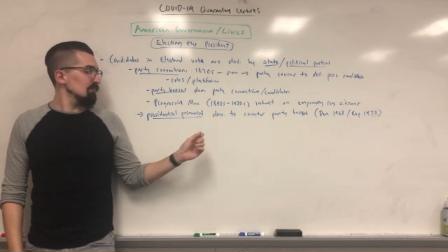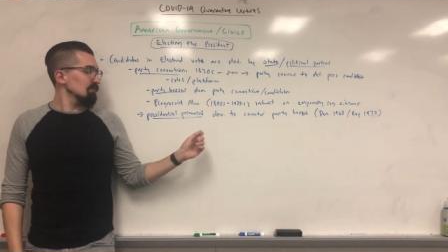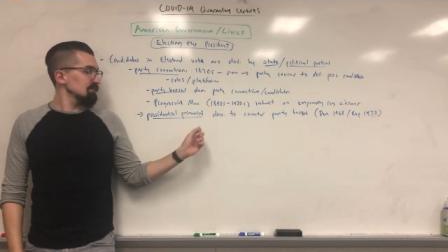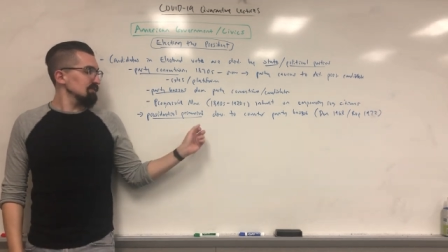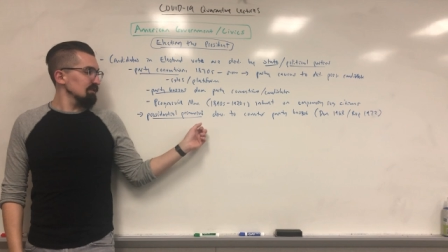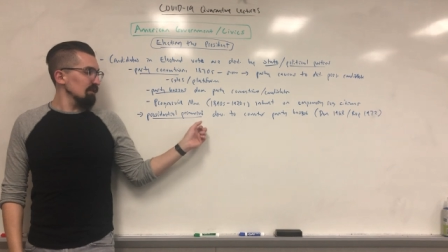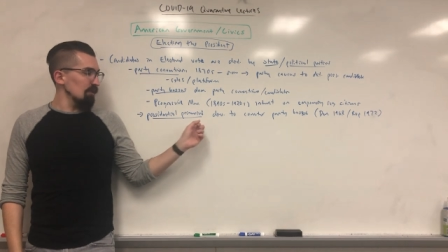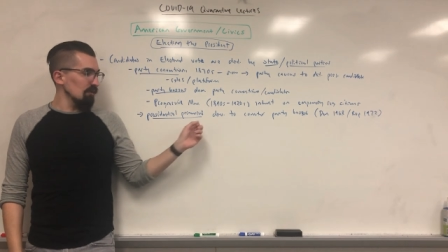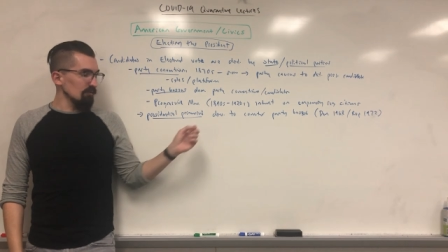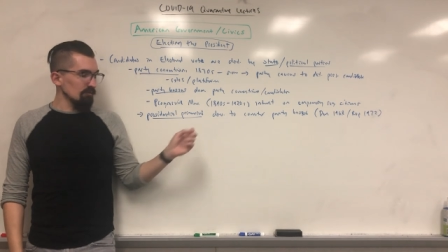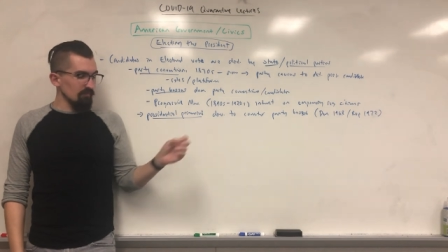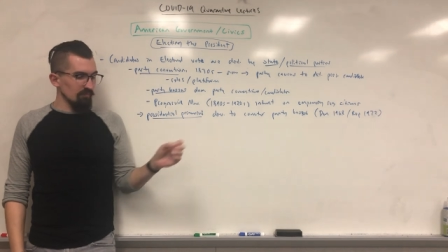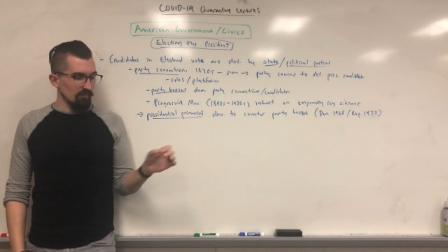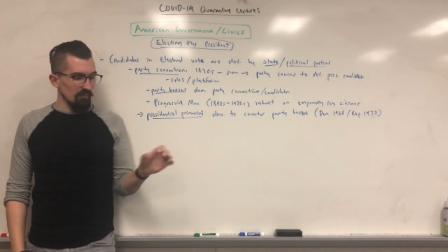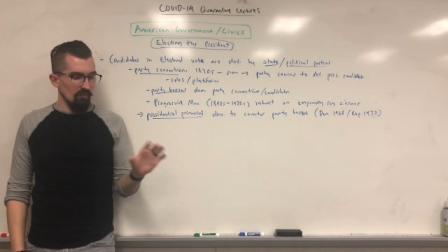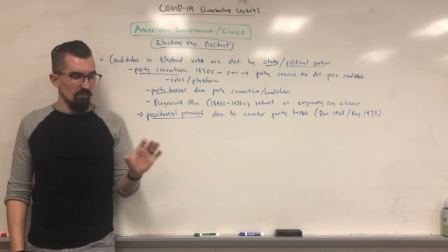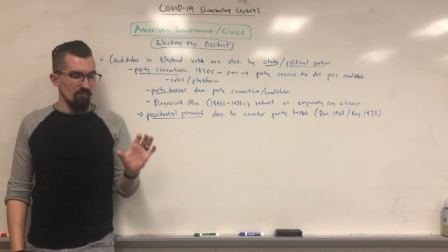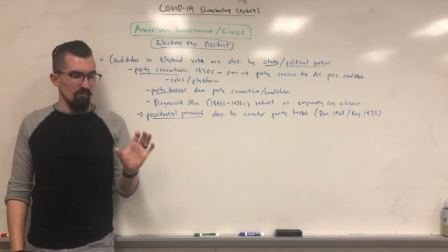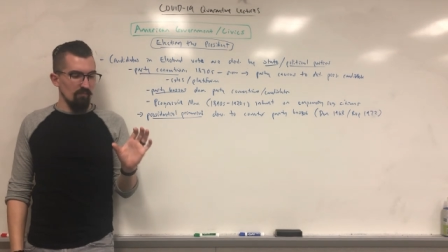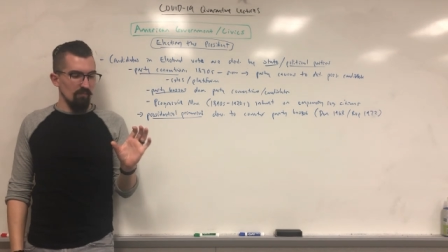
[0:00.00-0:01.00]
So
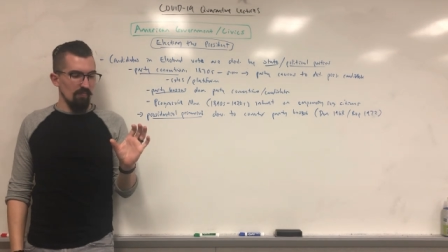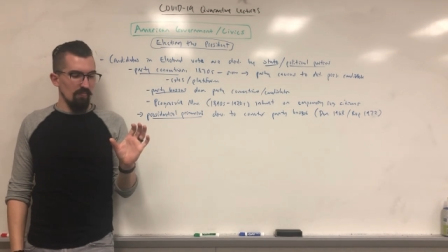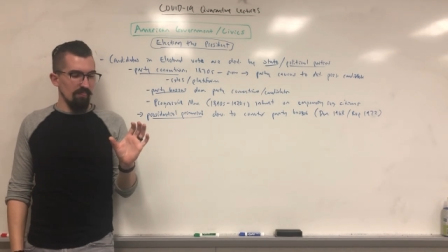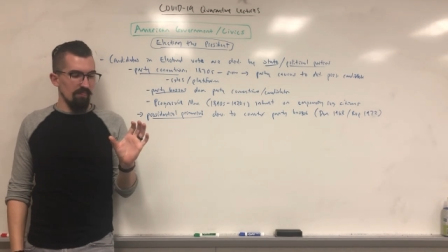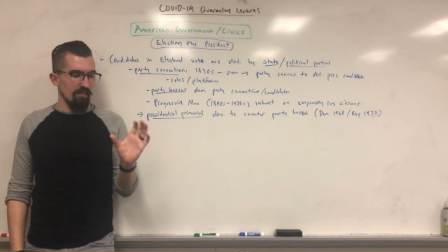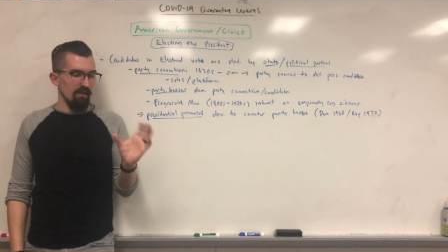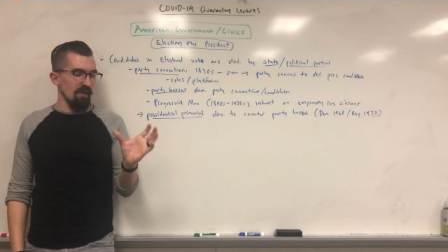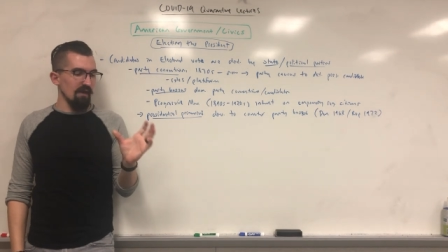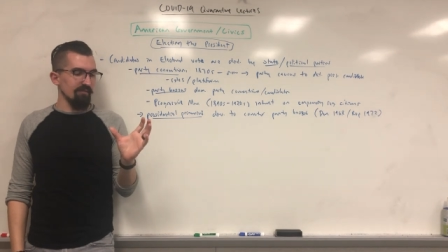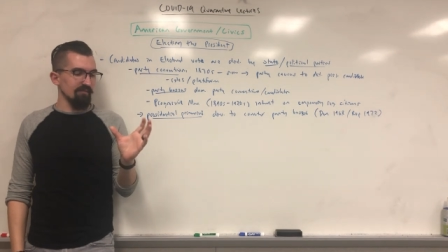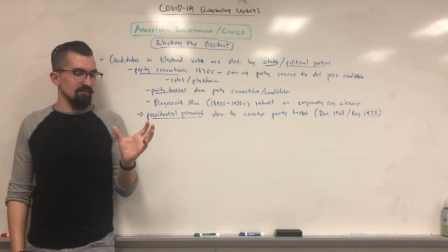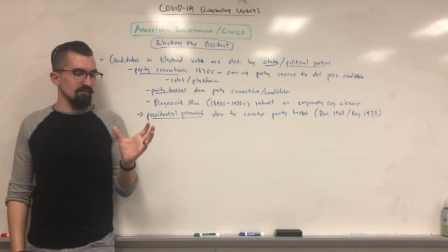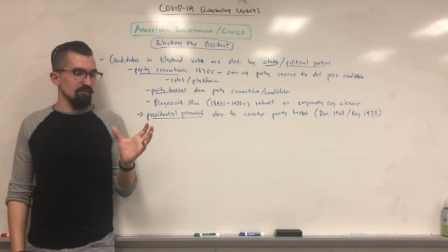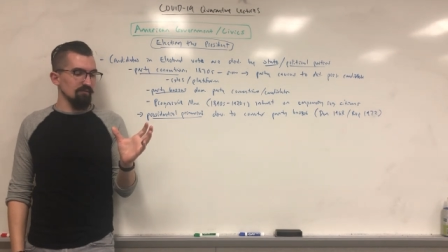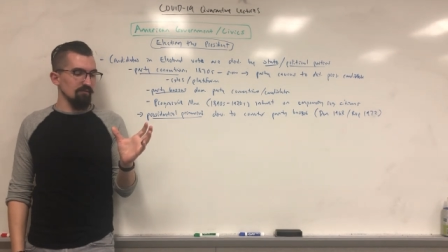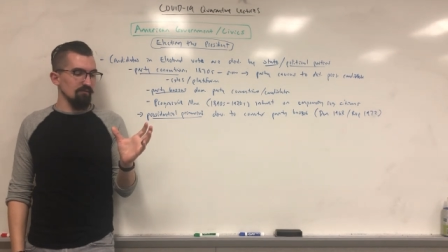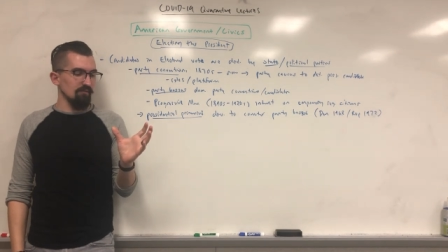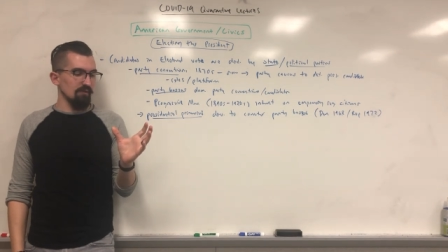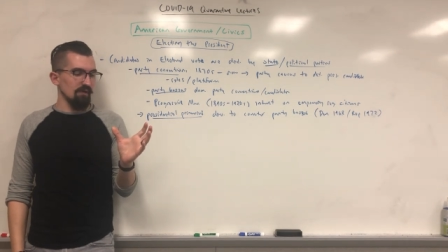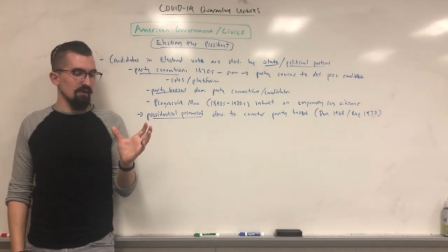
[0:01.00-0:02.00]
they have
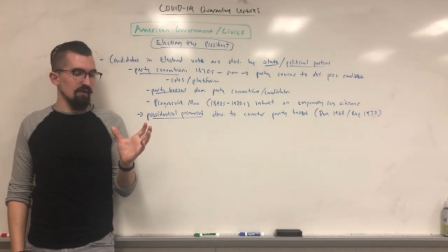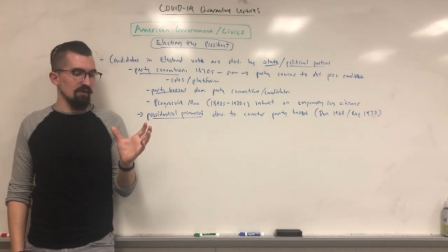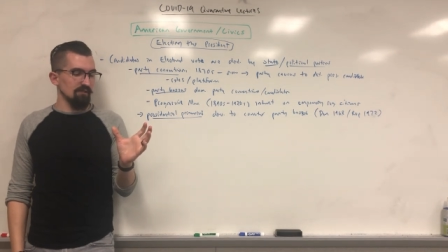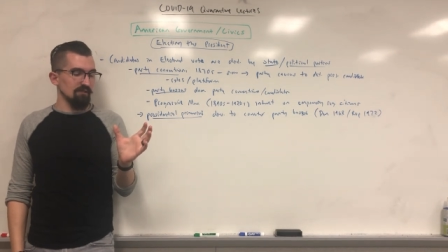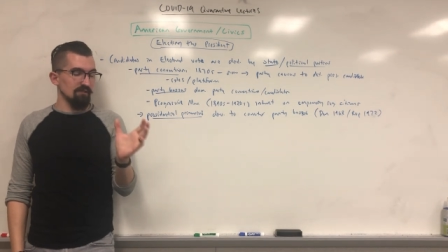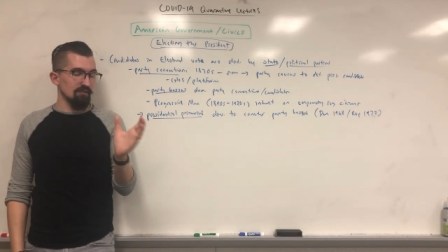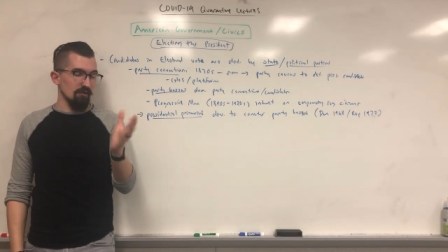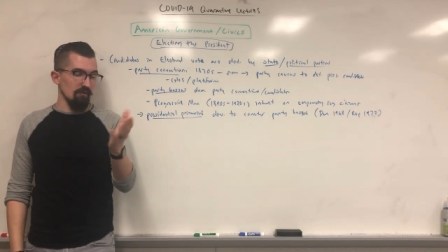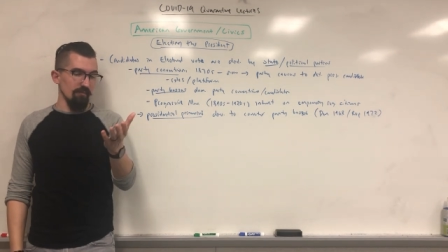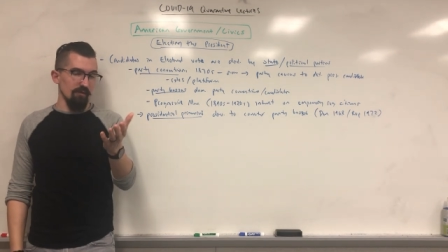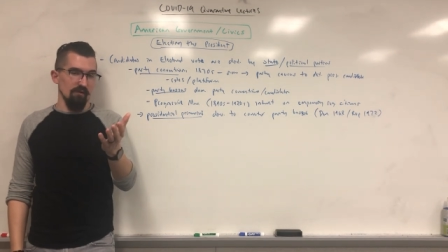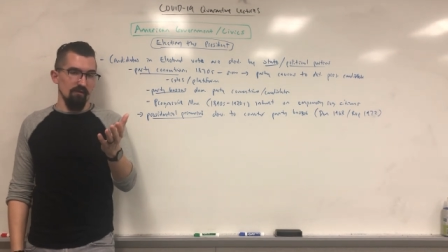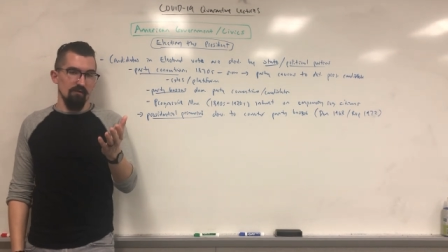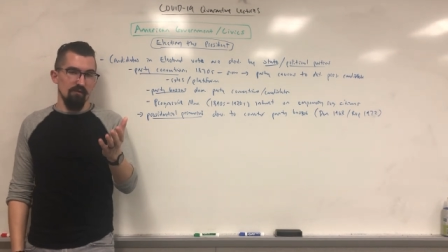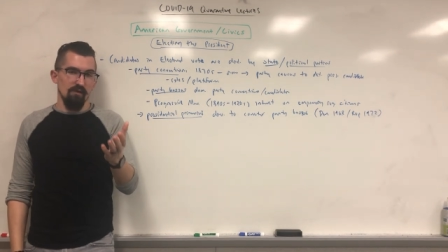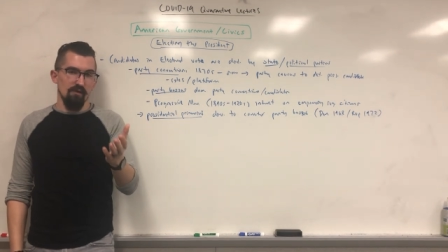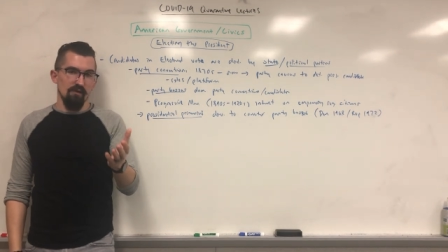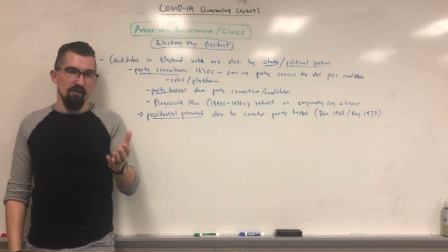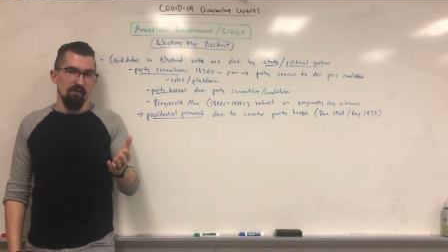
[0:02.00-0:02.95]
to determine,